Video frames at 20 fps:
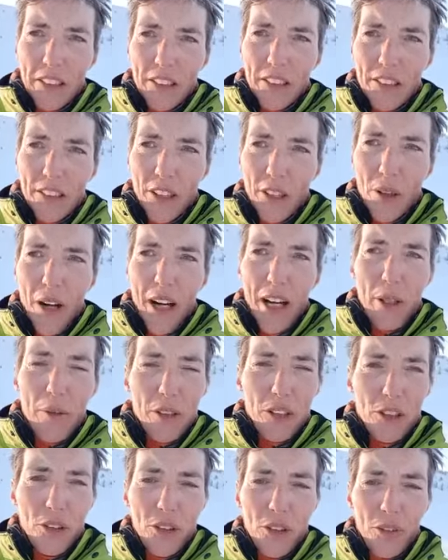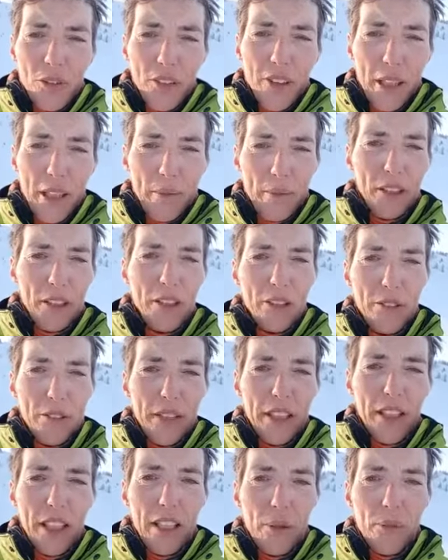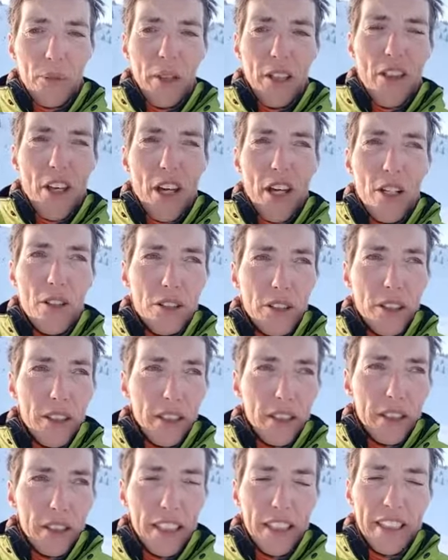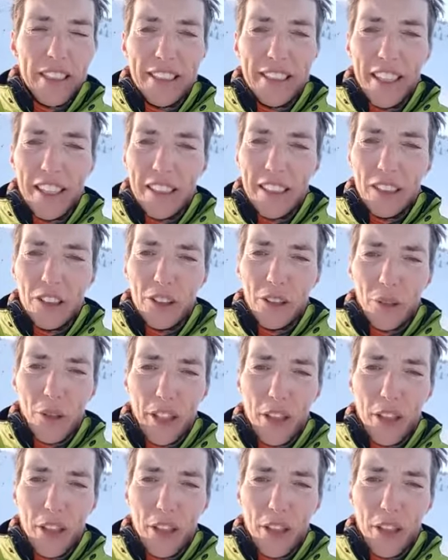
So I was sort of climbing the career ladder without intending to.